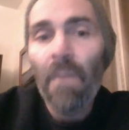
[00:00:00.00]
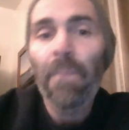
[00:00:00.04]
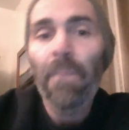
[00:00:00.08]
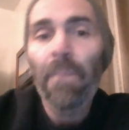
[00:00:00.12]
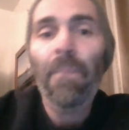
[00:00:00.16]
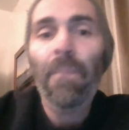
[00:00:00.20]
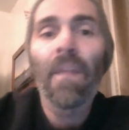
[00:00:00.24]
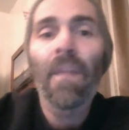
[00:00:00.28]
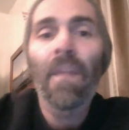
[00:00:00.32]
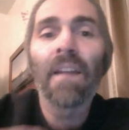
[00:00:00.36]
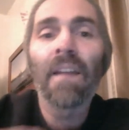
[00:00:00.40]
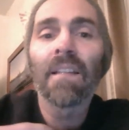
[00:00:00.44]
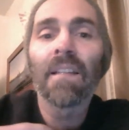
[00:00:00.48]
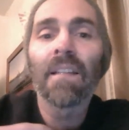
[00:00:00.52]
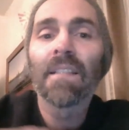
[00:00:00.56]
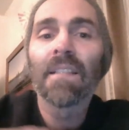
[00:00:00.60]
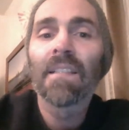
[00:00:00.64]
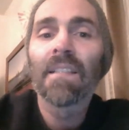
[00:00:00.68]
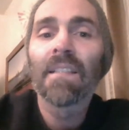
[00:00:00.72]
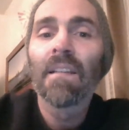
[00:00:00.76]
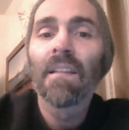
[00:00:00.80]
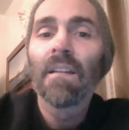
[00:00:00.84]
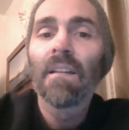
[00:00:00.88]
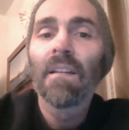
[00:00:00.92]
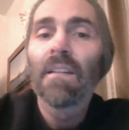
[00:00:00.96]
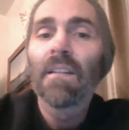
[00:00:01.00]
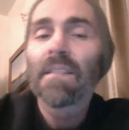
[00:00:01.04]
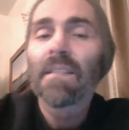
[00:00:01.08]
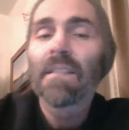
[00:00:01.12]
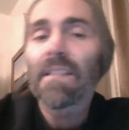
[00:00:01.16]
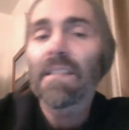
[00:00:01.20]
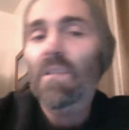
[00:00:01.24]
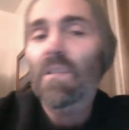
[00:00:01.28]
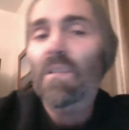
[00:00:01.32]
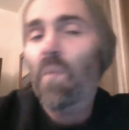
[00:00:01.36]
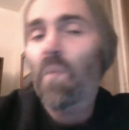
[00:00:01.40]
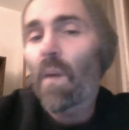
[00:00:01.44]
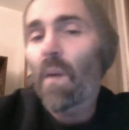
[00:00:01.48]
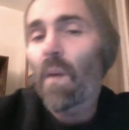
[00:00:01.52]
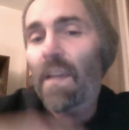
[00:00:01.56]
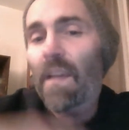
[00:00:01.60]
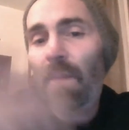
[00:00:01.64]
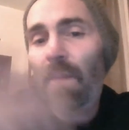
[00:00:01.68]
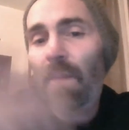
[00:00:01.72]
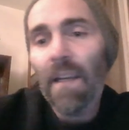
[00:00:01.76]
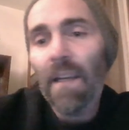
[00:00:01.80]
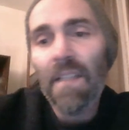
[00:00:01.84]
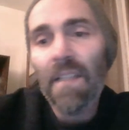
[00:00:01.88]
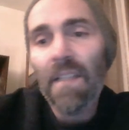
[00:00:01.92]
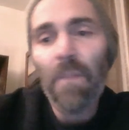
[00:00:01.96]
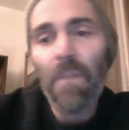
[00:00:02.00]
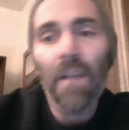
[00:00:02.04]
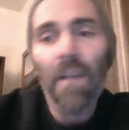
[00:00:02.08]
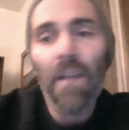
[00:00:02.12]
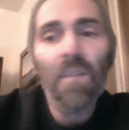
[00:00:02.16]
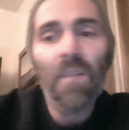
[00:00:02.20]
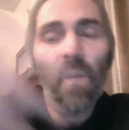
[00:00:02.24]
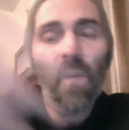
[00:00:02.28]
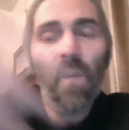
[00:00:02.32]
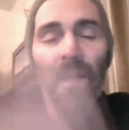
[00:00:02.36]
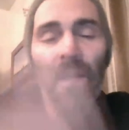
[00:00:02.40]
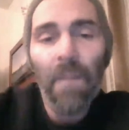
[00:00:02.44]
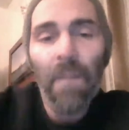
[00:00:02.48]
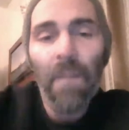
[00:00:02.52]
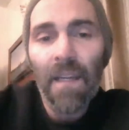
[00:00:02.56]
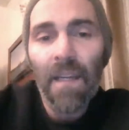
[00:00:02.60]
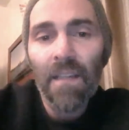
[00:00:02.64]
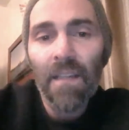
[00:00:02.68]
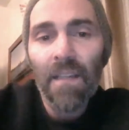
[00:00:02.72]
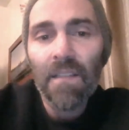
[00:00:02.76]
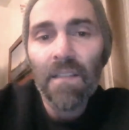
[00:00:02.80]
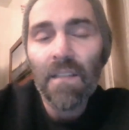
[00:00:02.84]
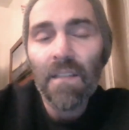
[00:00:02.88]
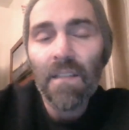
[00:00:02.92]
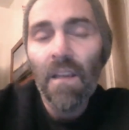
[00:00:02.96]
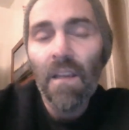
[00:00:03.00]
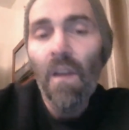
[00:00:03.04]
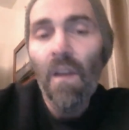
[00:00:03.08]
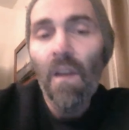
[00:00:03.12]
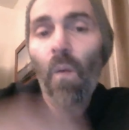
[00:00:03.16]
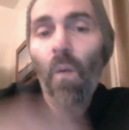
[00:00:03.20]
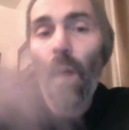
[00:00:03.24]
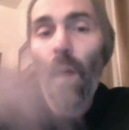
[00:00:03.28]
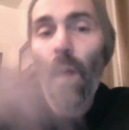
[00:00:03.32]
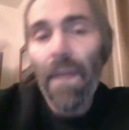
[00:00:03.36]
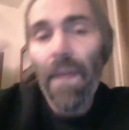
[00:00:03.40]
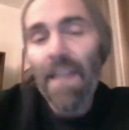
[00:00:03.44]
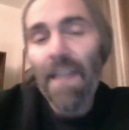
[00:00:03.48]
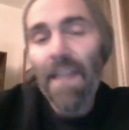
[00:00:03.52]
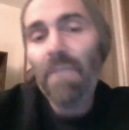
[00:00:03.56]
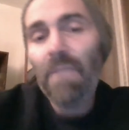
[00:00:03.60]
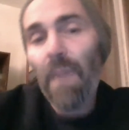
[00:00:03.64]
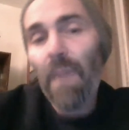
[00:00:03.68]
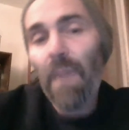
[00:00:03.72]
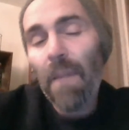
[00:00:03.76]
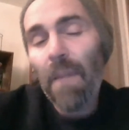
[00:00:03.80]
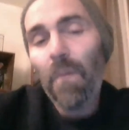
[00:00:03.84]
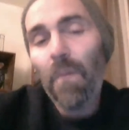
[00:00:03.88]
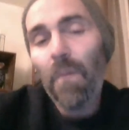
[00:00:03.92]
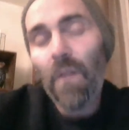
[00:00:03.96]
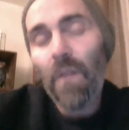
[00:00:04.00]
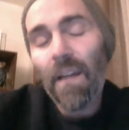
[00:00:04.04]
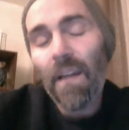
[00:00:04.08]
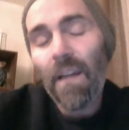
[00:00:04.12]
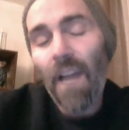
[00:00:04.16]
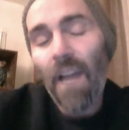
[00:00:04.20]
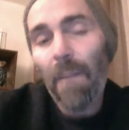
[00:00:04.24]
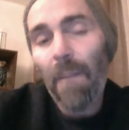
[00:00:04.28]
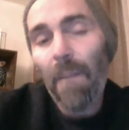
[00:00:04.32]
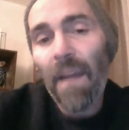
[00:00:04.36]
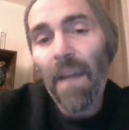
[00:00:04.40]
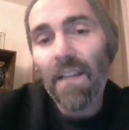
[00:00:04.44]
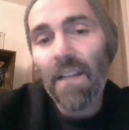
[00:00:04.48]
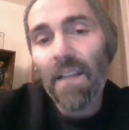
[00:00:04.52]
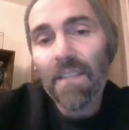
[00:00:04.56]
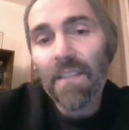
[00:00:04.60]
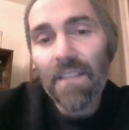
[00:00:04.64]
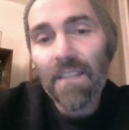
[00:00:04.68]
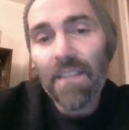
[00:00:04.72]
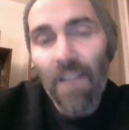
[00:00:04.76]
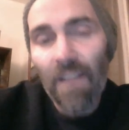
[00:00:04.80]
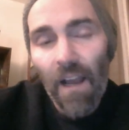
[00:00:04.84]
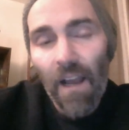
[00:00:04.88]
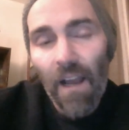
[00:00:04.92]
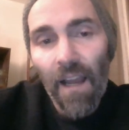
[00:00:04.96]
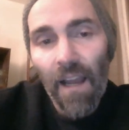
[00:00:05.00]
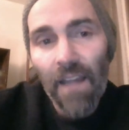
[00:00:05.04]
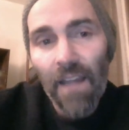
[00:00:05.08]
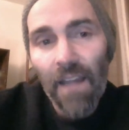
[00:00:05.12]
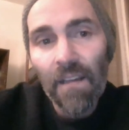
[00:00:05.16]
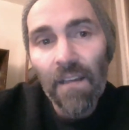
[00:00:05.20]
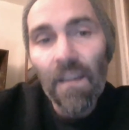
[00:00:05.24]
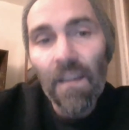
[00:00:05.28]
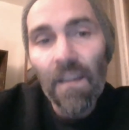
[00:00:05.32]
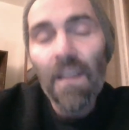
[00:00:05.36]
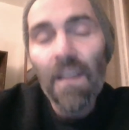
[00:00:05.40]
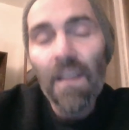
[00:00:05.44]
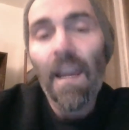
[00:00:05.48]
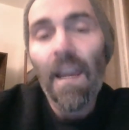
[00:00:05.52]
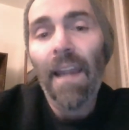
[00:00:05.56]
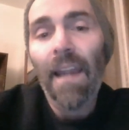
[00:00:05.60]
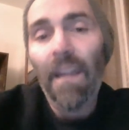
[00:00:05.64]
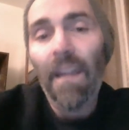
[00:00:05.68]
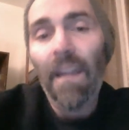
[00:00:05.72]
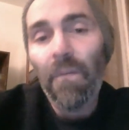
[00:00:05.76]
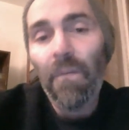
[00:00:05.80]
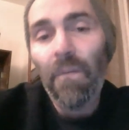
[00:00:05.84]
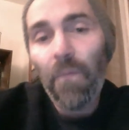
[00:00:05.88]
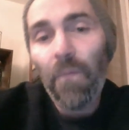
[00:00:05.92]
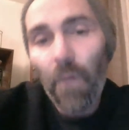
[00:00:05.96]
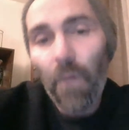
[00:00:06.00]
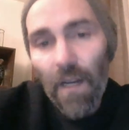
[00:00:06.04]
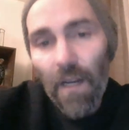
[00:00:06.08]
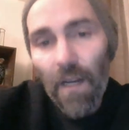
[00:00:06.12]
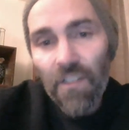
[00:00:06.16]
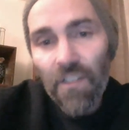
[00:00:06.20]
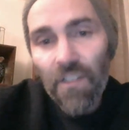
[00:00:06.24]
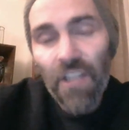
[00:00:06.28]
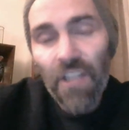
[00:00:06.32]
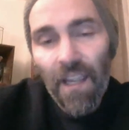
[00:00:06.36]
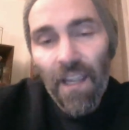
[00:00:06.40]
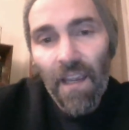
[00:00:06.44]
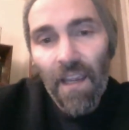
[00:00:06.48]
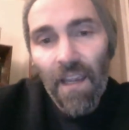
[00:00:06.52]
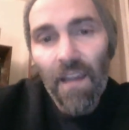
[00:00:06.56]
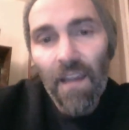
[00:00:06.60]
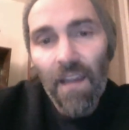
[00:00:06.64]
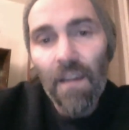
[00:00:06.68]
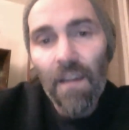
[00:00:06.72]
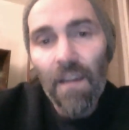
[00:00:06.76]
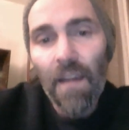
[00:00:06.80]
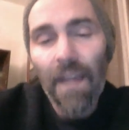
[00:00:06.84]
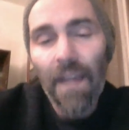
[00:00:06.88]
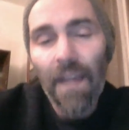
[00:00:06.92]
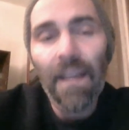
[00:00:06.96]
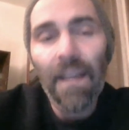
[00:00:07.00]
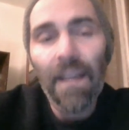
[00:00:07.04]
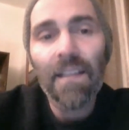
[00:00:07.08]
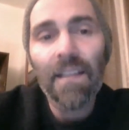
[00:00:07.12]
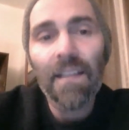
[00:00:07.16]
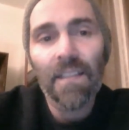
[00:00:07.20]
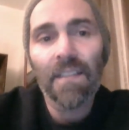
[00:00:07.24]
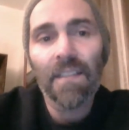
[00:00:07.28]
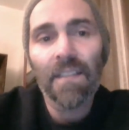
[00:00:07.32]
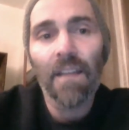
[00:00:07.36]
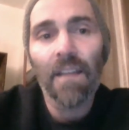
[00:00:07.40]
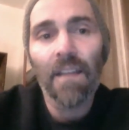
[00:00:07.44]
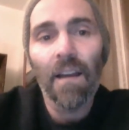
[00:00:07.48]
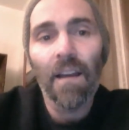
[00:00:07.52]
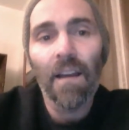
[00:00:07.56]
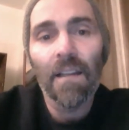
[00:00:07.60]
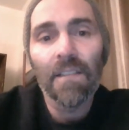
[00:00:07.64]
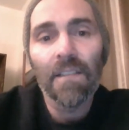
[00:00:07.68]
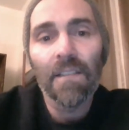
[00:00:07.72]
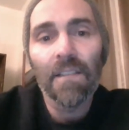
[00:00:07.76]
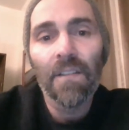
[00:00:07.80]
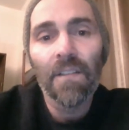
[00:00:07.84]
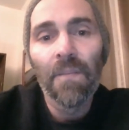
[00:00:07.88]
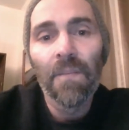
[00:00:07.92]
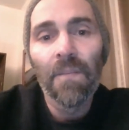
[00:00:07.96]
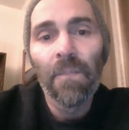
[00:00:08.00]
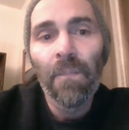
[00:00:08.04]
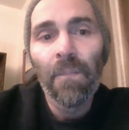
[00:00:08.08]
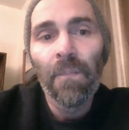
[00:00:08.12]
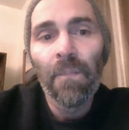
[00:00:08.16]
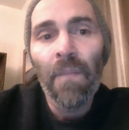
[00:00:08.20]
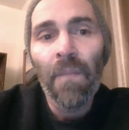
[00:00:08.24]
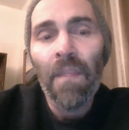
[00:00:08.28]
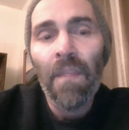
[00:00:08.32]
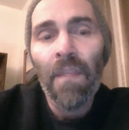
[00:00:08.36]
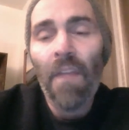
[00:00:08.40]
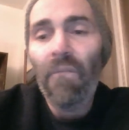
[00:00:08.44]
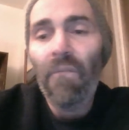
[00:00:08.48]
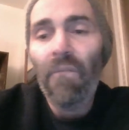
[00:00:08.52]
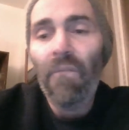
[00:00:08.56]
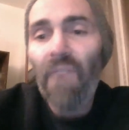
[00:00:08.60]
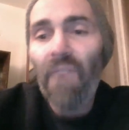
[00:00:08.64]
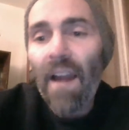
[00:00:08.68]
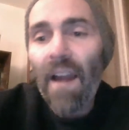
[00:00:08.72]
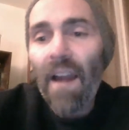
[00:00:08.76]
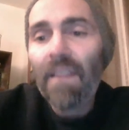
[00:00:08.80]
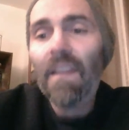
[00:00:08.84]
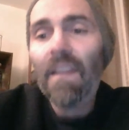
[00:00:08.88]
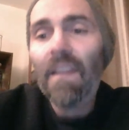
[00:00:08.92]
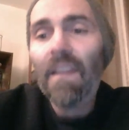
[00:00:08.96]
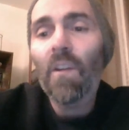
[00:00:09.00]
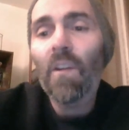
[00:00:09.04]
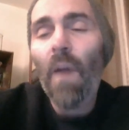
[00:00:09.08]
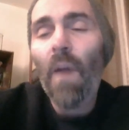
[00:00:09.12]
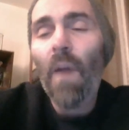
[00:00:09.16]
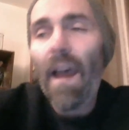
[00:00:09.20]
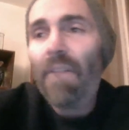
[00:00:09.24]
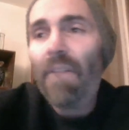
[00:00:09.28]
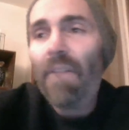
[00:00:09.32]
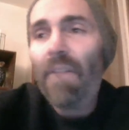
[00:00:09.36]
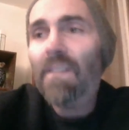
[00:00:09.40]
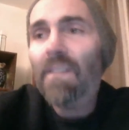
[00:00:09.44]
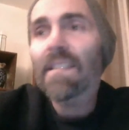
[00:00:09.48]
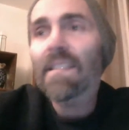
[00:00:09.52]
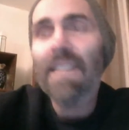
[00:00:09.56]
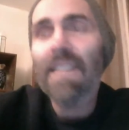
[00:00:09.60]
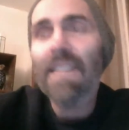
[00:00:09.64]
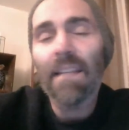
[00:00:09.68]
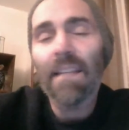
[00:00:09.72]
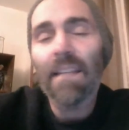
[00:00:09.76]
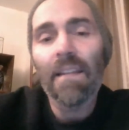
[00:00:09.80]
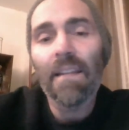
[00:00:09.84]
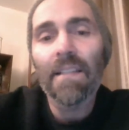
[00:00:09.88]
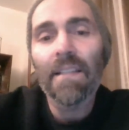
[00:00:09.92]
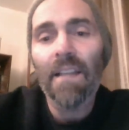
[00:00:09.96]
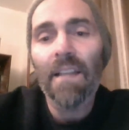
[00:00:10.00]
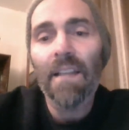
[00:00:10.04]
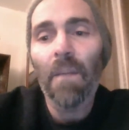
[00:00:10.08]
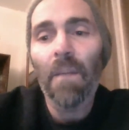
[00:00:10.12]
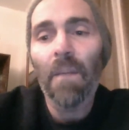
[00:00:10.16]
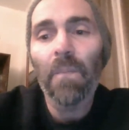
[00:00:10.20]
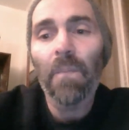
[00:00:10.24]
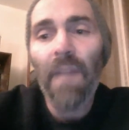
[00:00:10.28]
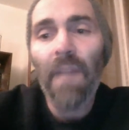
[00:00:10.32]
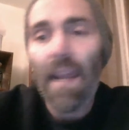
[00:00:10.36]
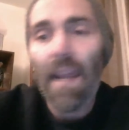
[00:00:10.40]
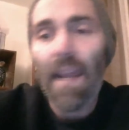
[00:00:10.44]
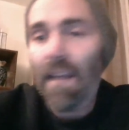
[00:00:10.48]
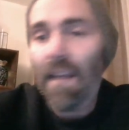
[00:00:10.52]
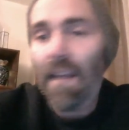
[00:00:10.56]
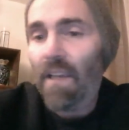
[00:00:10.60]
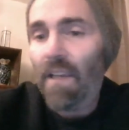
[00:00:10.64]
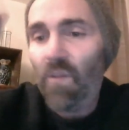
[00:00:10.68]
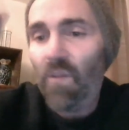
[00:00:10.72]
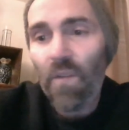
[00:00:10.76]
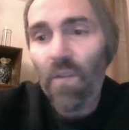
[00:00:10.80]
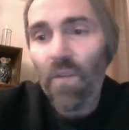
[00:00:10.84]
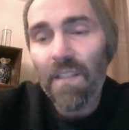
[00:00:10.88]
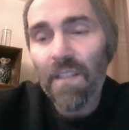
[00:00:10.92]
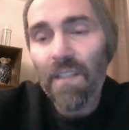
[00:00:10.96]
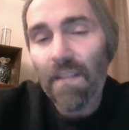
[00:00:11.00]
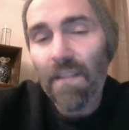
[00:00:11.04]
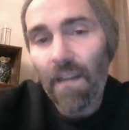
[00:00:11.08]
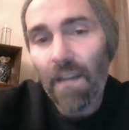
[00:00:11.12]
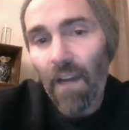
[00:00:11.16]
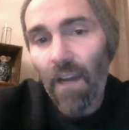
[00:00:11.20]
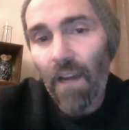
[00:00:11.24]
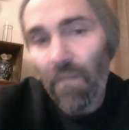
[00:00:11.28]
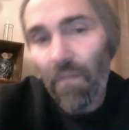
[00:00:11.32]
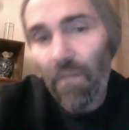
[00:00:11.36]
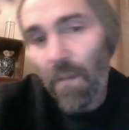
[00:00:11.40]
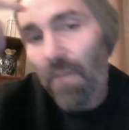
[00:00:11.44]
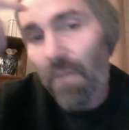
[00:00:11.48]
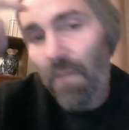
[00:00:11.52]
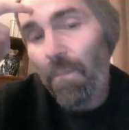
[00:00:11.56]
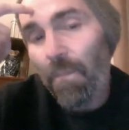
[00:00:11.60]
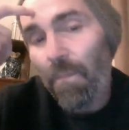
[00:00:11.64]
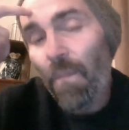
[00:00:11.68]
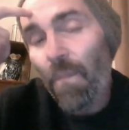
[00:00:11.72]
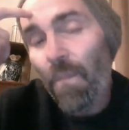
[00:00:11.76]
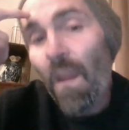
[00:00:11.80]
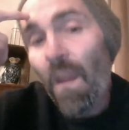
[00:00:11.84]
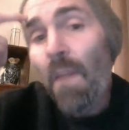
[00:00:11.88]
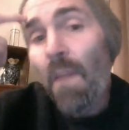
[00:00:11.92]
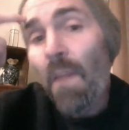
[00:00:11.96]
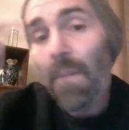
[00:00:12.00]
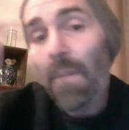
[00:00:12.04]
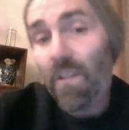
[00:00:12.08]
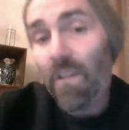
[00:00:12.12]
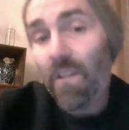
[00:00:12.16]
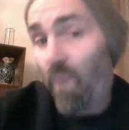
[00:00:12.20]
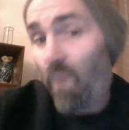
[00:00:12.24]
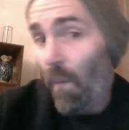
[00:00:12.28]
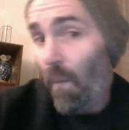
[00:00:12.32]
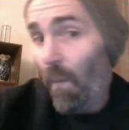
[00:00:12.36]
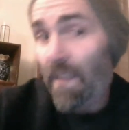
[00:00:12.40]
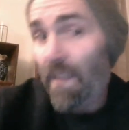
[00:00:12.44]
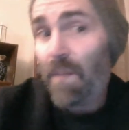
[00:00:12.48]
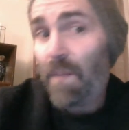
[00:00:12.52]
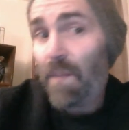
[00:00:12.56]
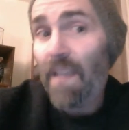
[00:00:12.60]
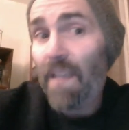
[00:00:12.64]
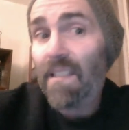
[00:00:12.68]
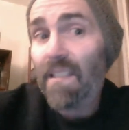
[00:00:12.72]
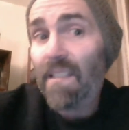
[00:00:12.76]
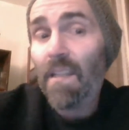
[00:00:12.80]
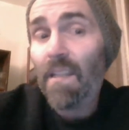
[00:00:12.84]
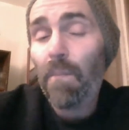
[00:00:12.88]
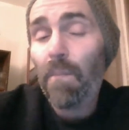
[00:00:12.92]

that is 20 meters by 20 meters where these people can come outside and get fresh air and exercise. The fact that you haven't set this up, Dan Andrews and the government, because when we speak to the